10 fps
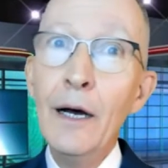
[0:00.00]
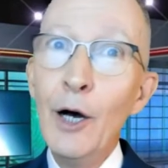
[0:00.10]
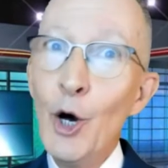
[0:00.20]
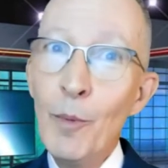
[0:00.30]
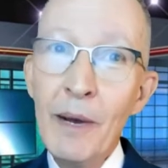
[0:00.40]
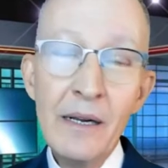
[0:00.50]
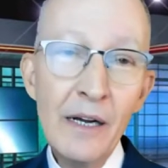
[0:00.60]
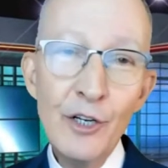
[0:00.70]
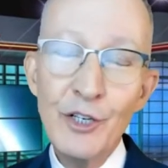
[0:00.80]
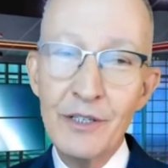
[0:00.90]
oh my
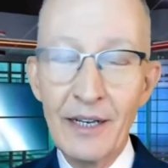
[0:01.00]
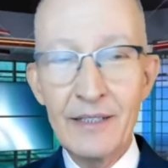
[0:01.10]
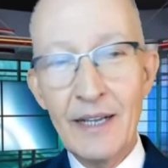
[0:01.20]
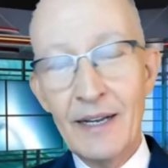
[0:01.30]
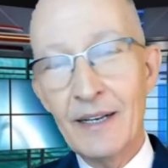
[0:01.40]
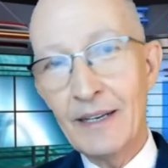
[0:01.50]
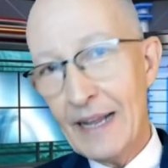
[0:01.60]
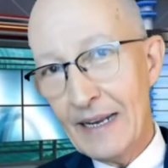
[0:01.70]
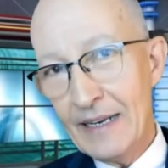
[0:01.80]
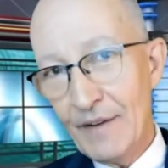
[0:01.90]
gosh, it's like taking
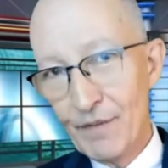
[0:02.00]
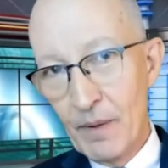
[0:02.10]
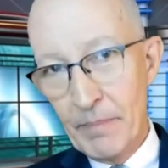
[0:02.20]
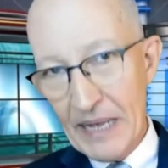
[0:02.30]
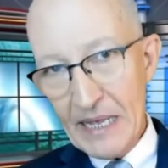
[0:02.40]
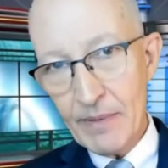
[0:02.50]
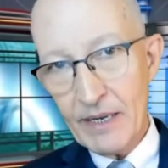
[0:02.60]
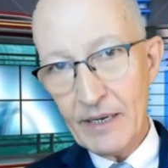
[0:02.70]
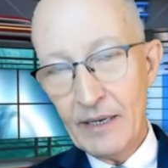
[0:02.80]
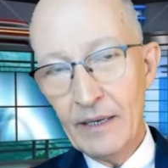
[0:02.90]
candy from a
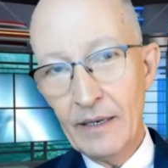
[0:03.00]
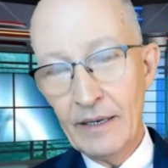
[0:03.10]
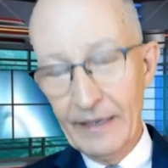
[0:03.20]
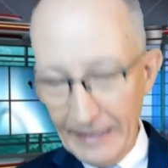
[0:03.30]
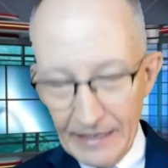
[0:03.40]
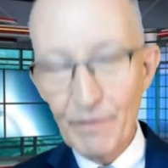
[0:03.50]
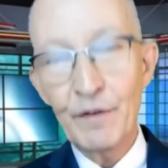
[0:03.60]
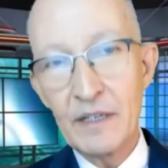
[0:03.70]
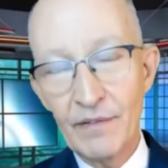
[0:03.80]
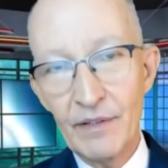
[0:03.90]
baby in
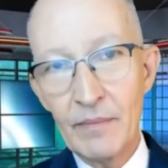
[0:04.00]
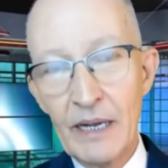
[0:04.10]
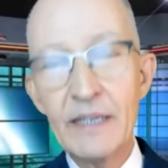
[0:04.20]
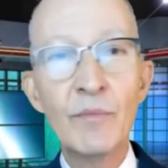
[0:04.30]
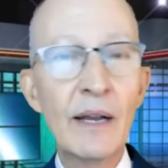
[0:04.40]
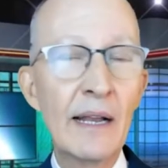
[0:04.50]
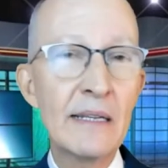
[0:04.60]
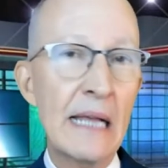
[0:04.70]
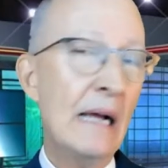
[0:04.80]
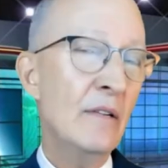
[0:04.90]
front of them. I didn't
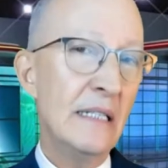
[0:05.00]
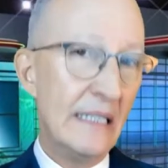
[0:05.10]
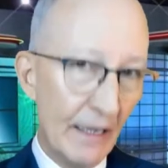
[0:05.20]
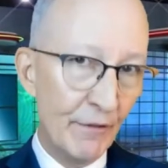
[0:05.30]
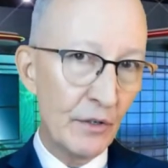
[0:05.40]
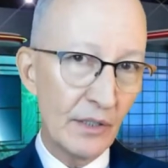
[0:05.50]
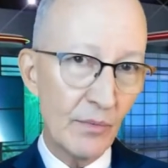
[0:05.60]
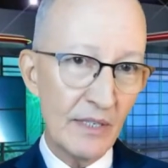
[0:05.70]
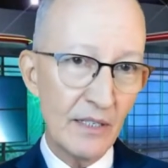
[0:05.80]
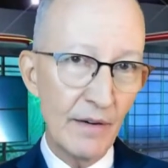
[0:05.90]
realize how difficult
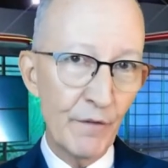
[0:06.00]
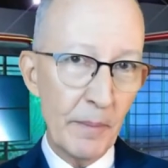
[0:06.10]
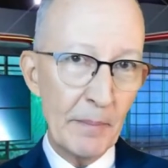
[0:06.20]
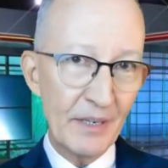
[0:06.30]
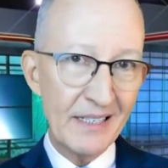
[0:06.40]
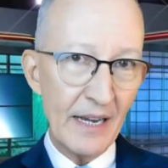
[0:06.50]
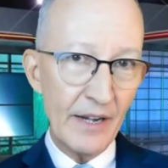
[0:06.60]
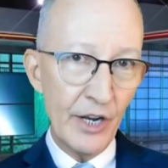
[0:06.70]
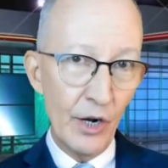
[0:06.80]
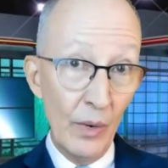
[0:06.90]
it was for people to say
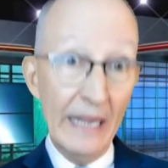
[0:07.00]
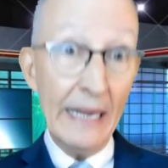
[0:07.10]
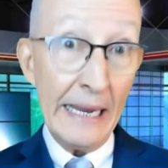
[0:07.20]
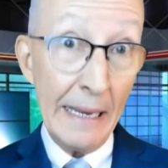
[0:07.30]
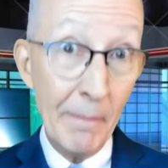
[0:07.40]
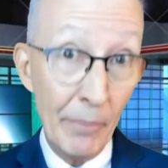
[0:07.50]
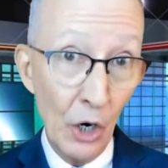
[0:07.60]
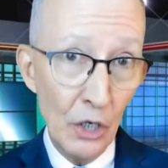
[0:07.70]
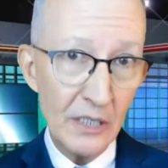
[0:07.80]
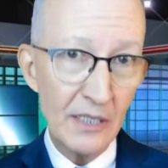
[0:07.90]
no in
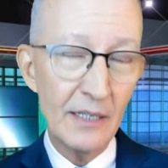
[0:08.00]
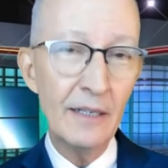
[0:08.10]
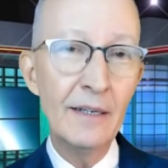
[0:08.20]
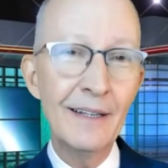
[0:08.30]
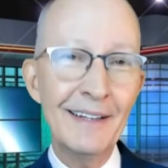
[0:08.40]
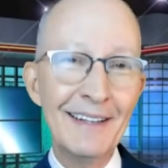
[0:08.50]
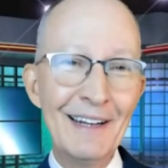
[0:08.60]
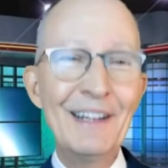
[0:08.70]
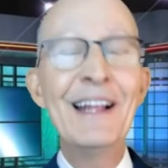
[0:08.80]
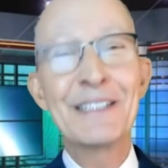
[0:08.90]
person
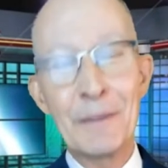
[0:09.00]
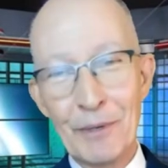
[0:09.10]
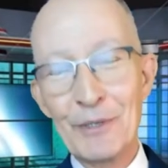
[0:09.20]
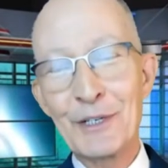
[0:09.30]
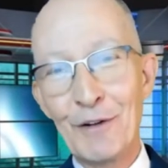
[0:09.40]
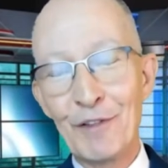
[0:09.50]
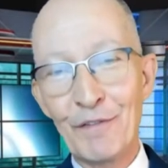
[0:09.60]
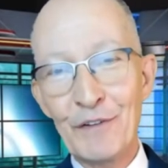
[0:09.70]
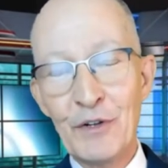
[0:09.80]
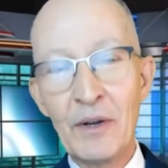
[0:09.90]
as opposed to over the
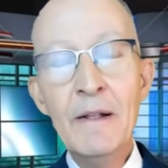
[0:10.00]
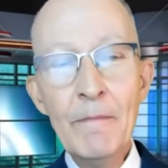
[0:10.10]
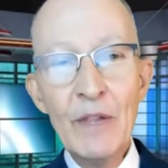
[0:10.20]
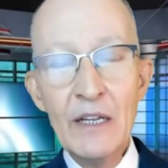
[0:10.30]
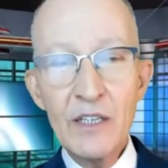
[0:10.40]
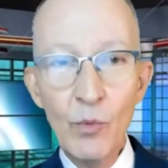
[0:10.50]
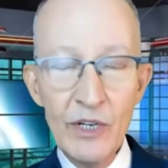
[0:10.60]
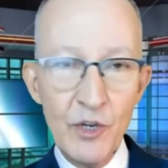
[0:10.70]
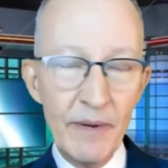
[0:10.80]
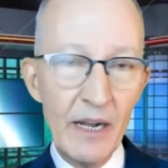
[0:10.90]
phone. So
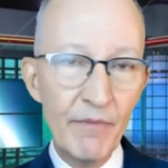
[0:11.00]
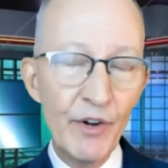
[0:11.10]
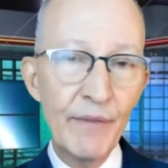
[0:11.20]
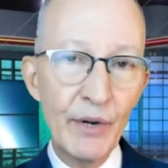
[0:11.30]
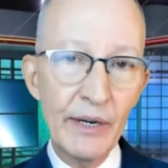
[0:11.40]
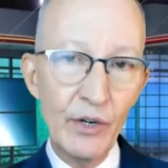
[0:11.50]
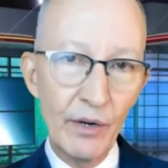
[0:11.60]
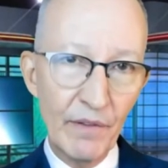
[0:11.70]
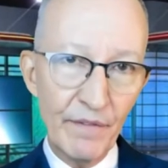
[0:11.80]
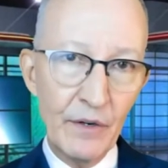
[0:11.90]
once you become very, very good
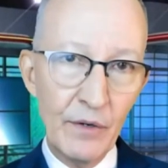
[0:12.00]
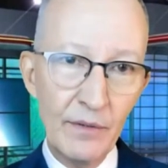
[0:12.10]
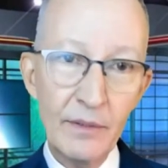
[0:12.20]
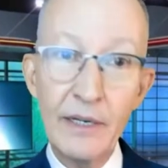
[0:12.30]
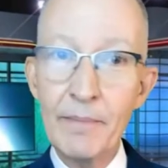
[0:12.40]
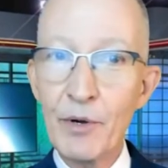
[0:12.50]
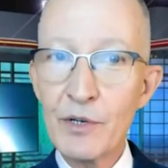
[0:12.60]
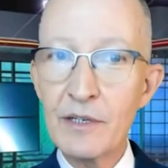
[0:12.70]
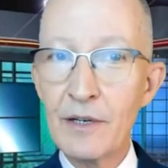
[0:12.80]
over the phone, in person